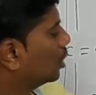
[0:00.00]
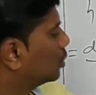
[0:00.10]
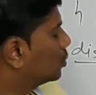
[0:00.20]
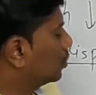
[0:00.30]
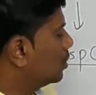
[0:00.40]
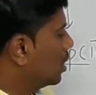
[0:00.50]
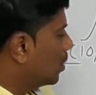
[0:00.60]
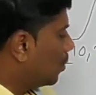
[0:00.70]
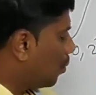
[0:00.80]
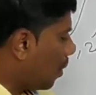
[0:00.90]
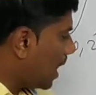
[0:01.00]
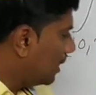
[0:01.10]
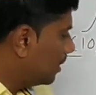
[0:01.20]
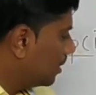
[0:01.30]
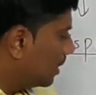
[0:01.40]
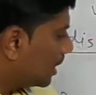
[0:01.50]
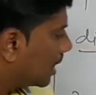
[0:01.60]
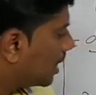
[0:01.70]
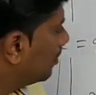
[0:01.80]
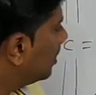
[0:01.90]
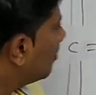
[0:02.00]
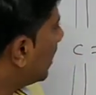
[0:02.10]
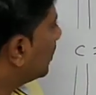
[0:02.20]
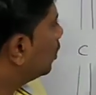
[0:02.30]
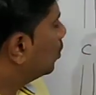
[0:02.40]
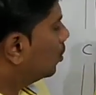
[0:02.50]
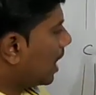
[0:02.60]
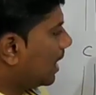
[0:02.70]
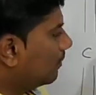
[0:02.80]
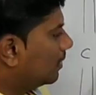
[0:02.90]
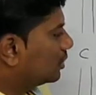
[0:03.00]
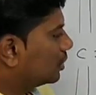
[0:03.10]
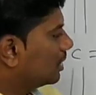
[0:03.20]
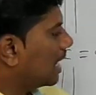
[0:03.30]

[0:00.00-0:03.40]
So while coming back to add function,